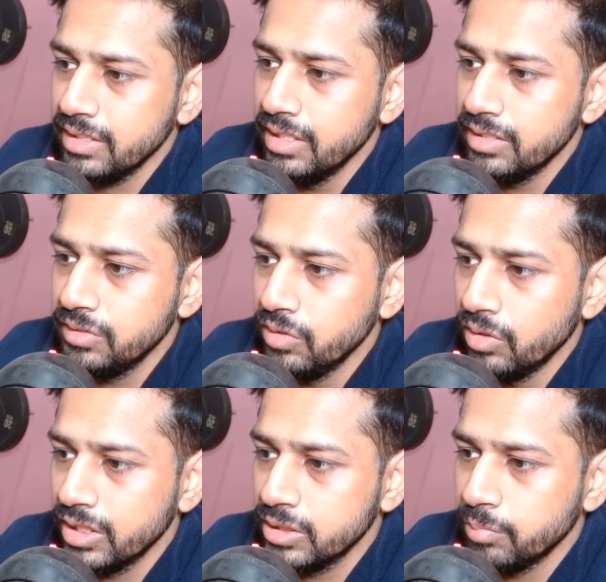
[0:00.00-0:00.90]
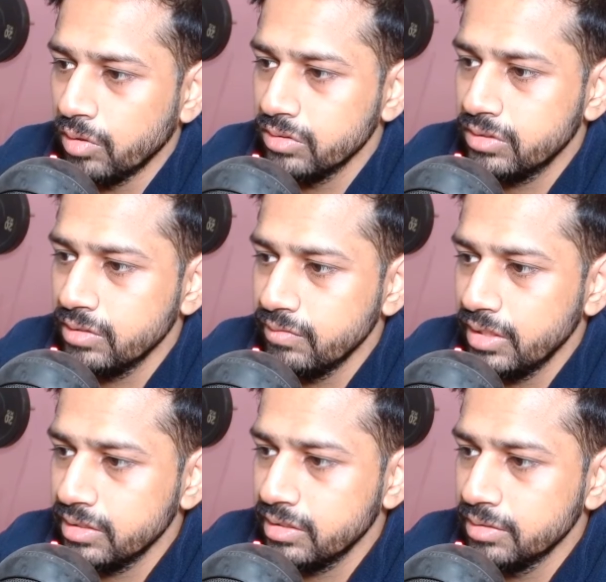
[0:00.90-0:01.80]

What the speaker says: is your responsiveness.